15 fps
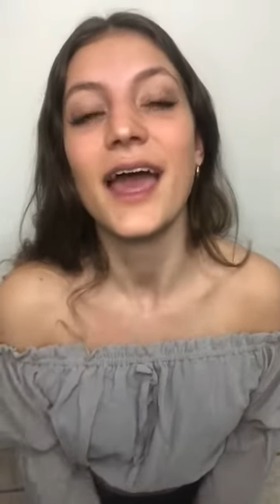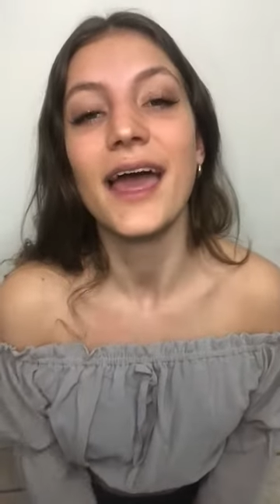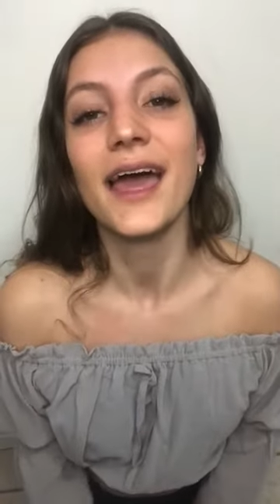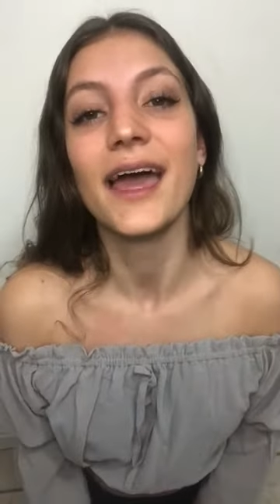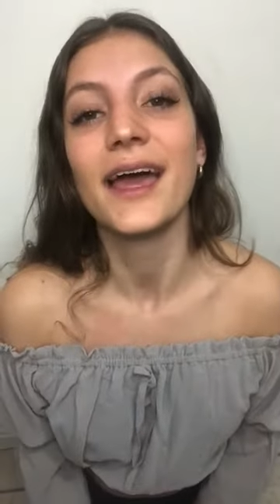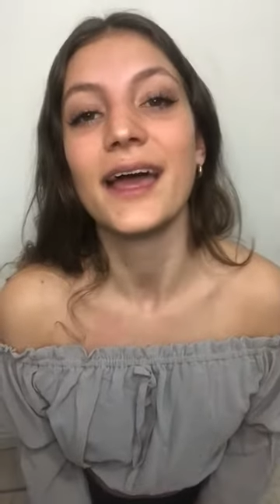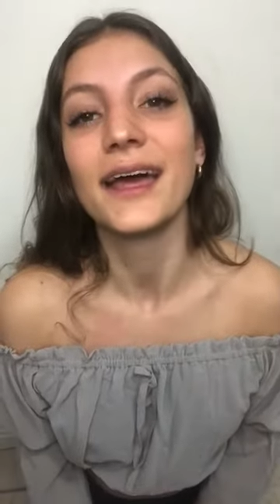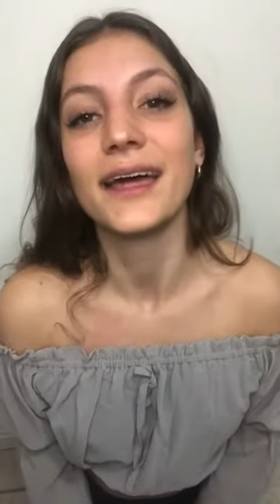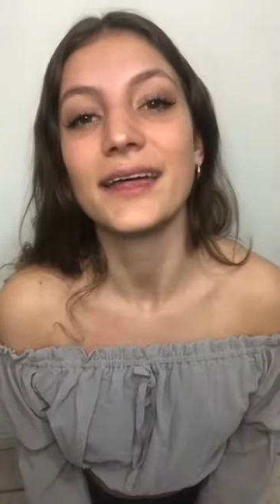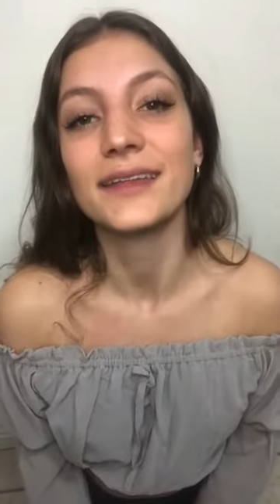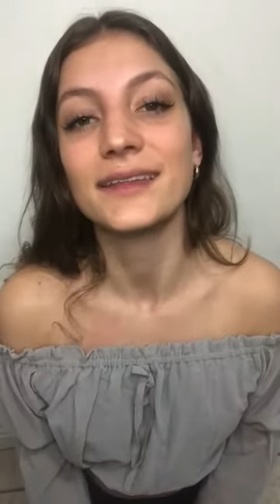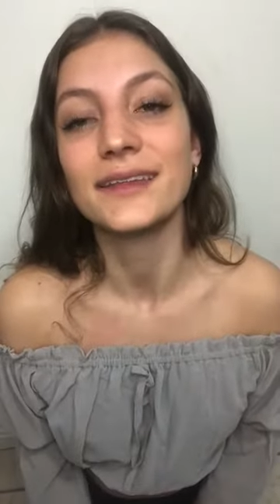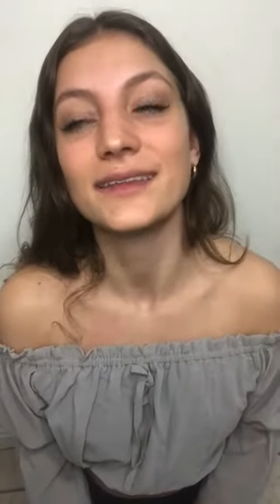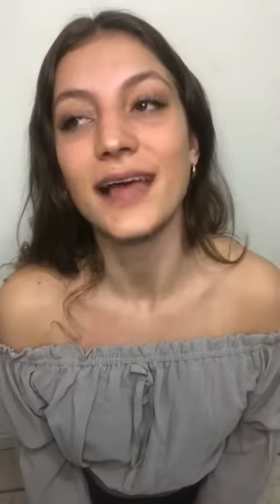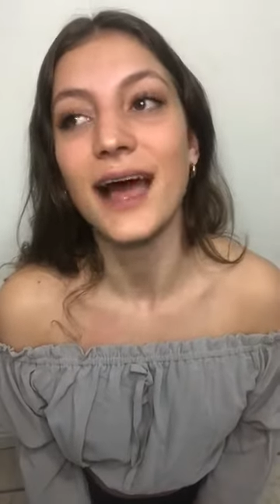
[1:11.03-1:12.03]

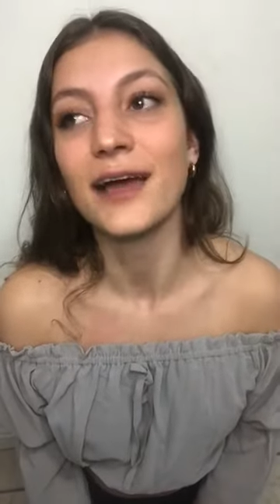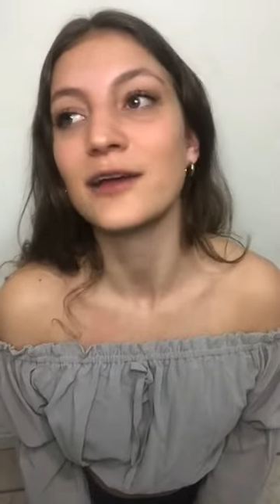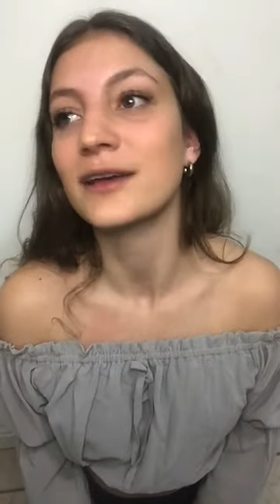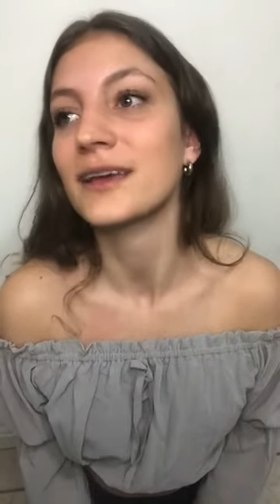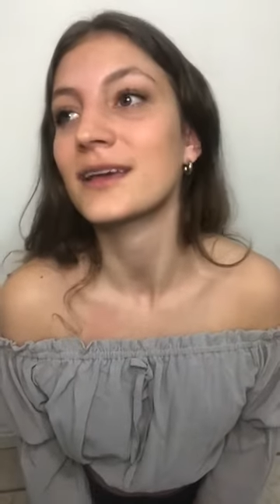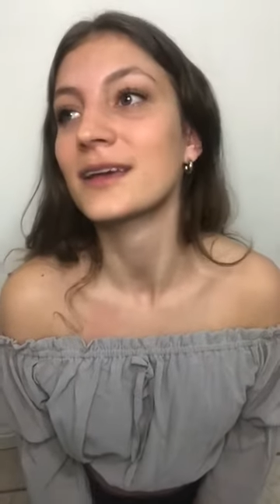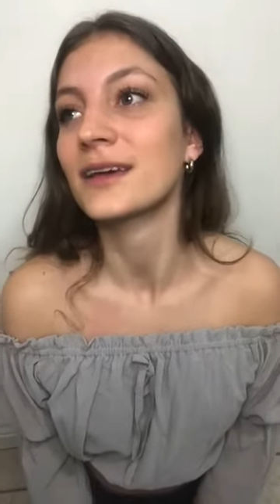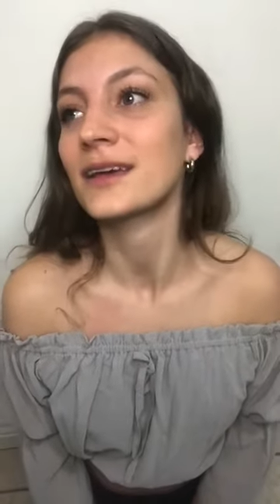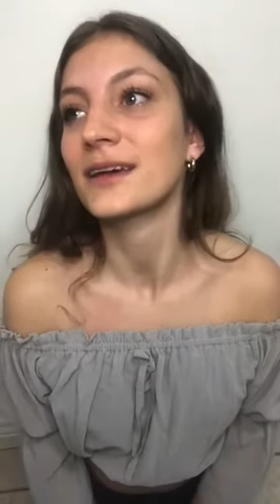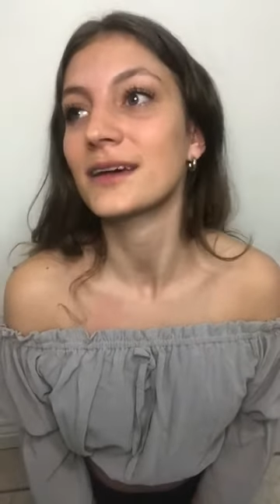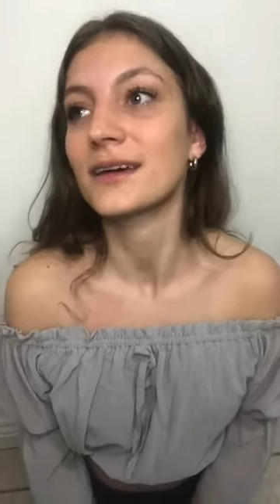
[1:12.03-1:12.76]
And I